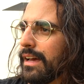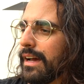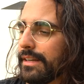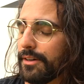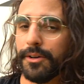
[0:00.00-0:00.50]

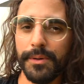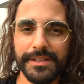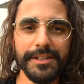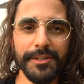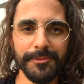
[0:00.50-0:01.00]
I don't know what
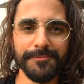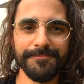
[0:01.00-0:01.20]
to do.